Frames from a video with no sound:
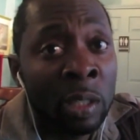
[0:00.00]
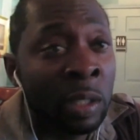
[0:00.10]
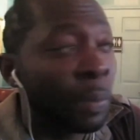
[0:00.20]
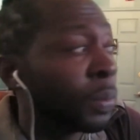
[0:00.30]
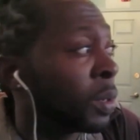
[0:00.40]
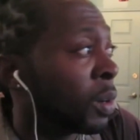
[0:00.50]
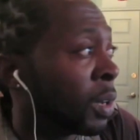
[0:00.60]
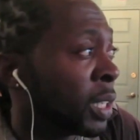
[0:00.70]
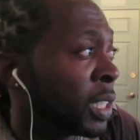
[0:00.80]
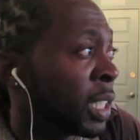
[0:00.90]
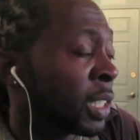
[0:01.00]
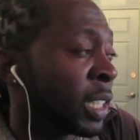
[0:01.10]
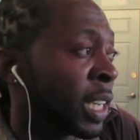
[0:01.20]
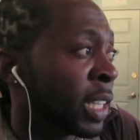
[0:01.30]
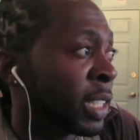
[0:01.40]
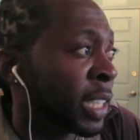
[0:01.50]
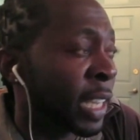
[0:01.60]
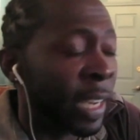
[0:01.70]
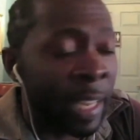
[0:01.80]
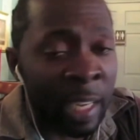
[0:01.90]
to put all this thing together, to
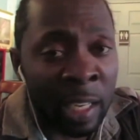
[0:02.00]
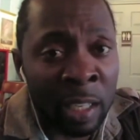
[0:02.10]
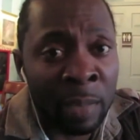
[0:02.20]
get it edited